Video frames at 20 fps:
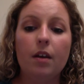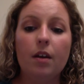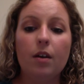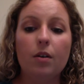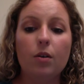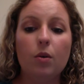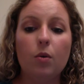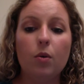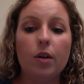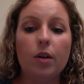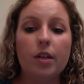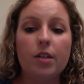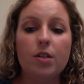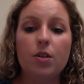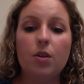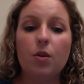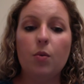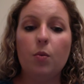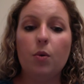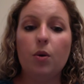According to
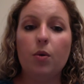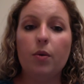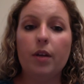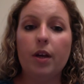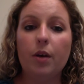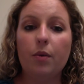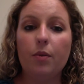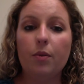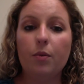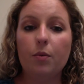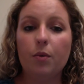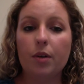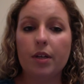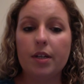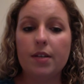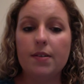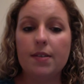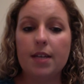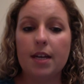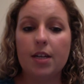the World Health
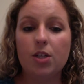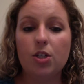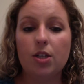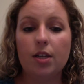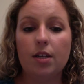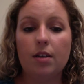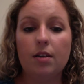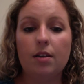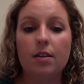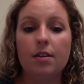Organization,